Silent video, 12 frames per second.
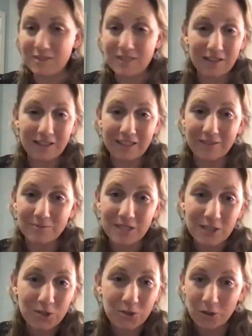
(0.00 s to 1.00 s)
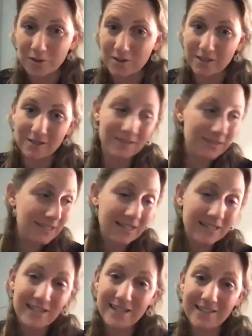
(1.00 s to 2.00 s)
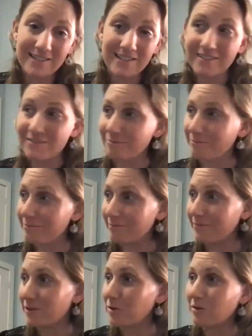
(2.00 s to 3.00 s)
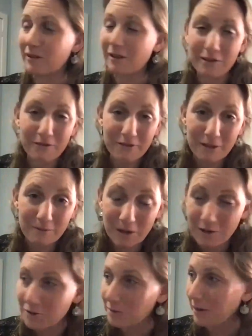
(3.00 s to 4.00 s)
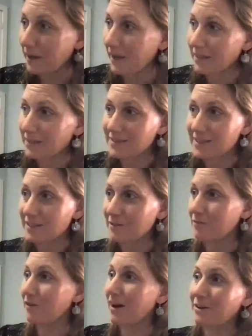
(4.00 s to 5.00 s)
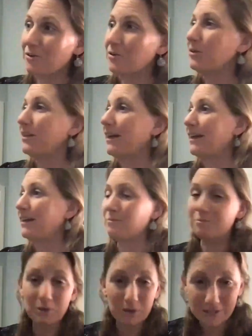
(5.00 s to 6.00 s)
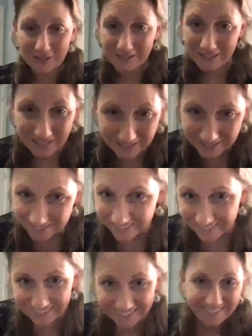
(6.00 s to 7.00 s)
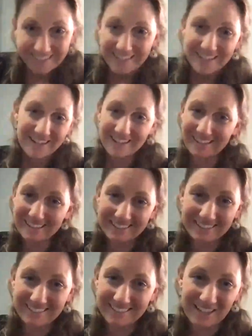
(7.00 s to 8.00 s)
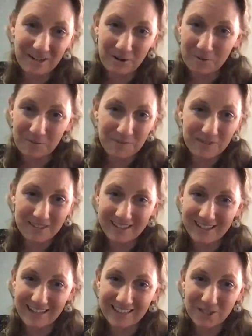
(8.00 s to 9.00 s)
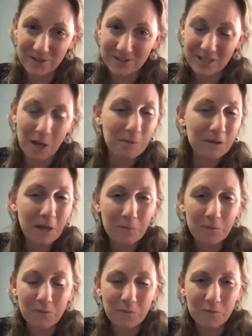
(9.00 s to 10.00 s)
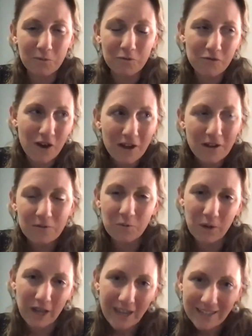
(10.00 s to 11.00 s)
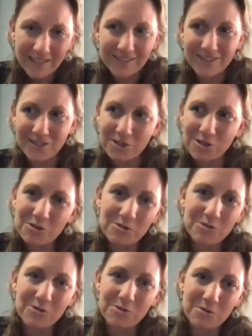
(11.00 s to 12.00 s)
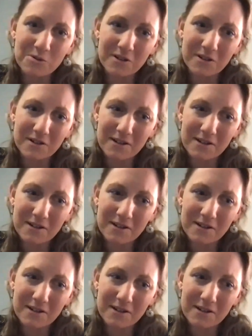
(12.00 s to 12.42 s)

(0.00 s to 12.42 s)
selling T-shirts and CDs and ukulele themed underpants and vinyl and books and and so it's coming up with fun ways to